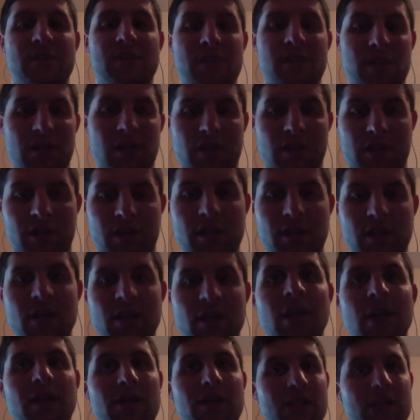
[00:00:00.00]
here.
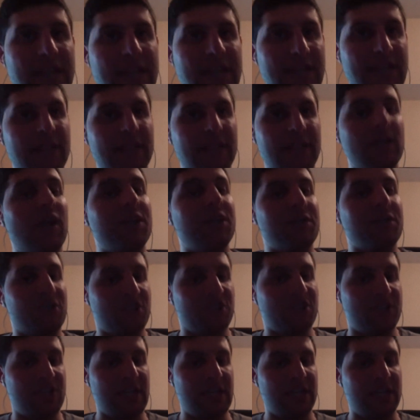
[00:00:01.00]
Get it,
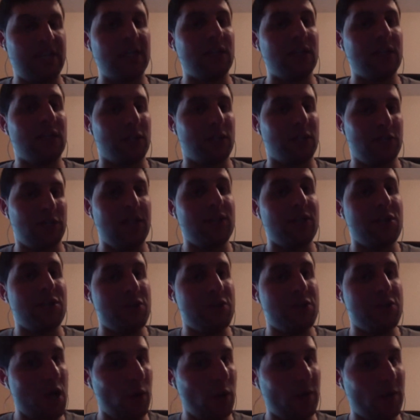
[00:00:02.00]
understand it, learn it,
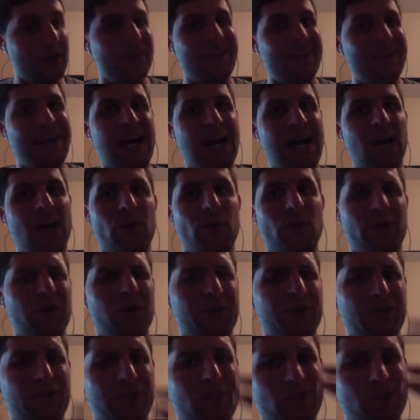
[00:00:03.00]
know it. Now, we're only going to
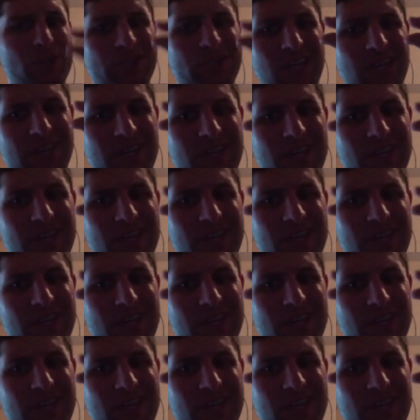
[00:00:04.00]
use that like